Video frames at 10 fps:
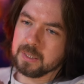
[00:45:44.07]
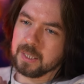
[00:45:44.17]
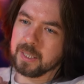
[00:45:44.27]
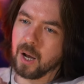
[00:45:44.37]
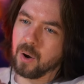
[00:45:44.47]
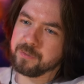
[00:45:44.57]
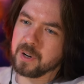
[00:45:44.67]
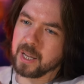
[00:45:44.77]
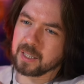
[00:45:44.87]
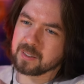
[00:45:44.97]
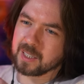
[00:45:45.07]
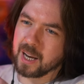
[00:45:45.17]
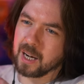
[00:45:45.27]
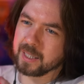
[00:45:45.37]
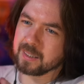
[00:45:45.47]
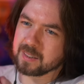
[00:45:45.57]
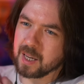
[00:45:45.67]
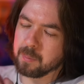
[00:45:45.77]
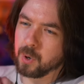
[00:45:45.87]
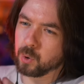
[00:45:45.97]
and now I feel like it's kind of like the
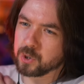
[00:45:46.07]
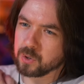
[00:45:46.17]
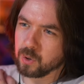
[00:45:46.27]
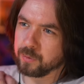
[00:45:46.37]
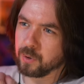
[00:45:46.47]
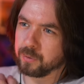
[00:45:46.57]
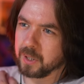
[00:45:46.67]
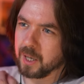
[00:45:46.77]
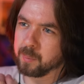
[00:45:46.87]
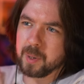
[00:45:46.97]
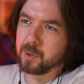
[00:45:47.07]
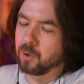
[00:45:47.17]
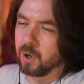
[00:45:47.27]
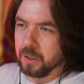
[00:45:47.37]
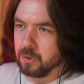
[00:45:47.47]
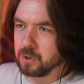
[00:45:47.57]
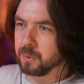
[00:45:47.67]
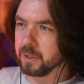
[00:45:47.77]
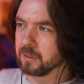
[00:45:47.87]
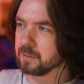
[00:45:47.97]
same motions over and over again, and people are all used to
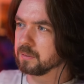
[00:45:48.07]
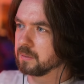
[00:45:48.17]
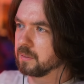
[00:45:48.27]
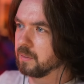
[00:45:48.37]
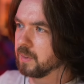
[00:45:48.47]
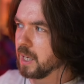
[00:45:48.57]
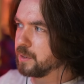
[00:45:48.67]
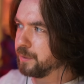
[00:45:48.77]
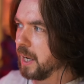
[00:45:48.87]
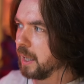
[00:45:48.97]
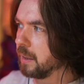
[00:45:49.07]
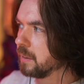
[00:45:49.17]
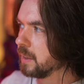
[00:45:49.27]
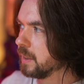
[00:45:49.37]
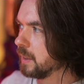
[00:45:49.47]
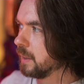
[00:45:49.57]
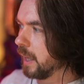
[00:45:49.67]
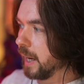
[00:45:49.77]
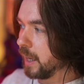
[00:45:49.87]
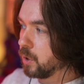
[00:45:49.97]
it, and that's fine.
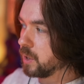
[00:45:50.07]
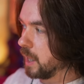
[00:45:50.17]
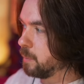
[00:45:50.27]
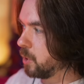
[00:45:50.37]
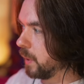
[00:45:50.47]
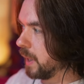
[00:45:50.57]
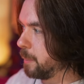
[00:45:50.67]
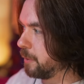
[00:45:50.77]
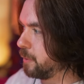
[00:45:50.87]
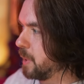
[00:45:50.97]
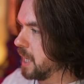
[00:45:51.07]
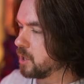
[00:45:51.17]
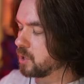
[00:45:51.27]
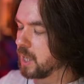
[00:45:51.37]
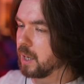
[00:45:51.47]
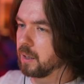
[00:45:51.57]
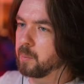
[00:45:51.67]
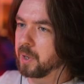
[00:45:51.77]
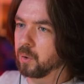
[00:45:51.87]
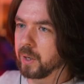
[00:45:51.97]
And I could keep doing that, but for me, I just get in
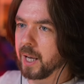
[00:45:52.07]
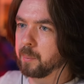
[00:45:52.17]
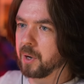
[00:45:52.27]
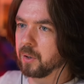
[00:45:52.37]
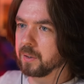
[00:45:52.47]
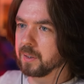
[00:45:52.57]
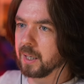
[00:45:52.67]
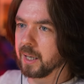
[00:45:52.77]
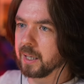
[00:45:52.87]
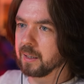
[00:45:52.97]
my own head about it, and then